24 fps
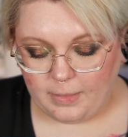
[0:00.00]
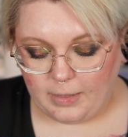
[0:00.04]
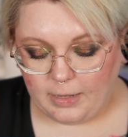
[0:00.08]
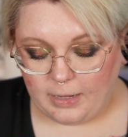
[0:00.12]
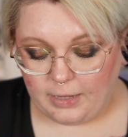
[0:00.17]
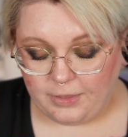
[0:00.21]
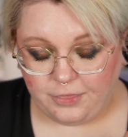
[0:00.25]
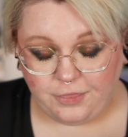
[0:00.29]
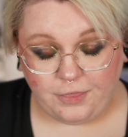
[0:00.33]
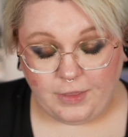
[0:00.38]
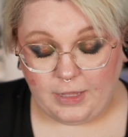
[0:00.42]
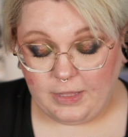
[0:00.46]

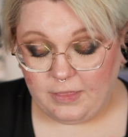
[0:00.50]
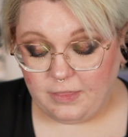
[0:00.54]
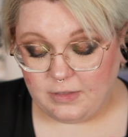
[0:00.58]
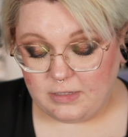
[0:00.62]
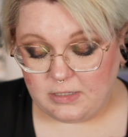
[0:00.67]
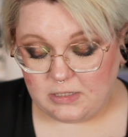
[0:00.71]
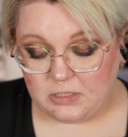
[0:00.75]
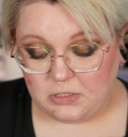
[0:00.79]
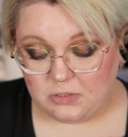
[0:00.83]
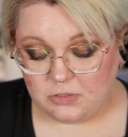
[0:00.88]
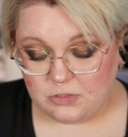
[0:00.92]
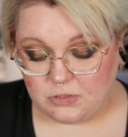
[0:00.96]
I think
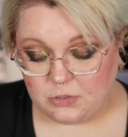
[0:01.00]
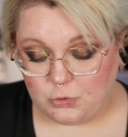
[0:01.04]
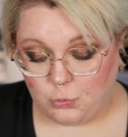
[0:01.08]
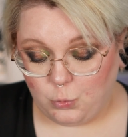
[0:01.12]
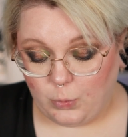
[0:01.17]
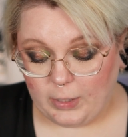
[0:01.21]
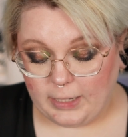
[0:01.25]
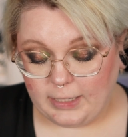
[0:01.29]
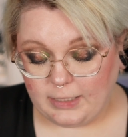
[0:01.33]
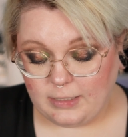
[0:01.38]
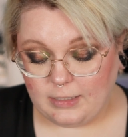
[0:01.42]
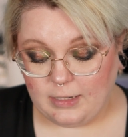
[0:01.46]
this looks
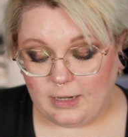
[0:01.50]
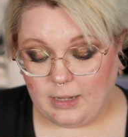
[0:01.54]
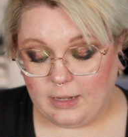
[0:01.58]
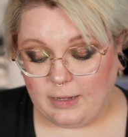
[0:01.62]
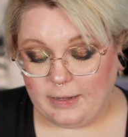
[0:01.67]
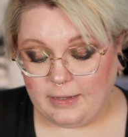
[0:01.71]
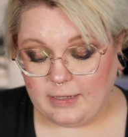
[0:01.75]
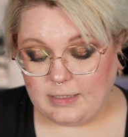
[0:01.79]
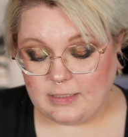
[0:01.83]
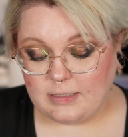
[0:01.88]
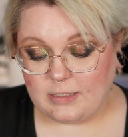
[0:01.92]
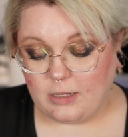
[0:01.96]
quite
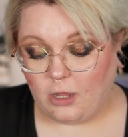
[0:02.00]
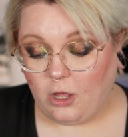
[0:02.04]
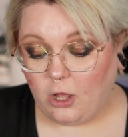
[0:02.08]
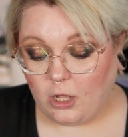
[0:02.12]
nice.